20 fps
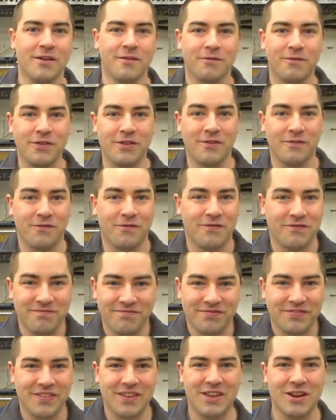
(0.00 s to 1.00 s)
for
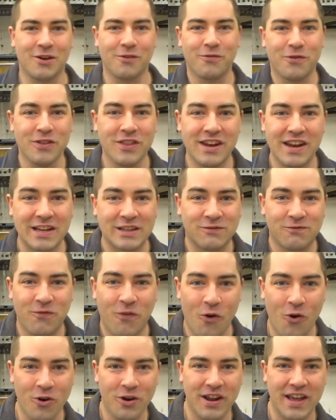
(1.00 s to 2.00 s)
the next
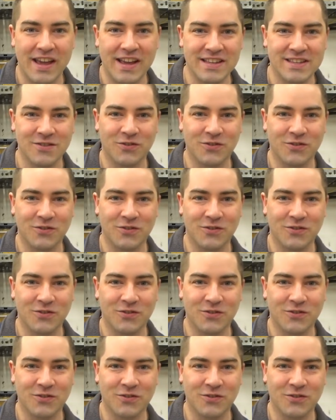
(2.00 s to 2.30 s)
4 days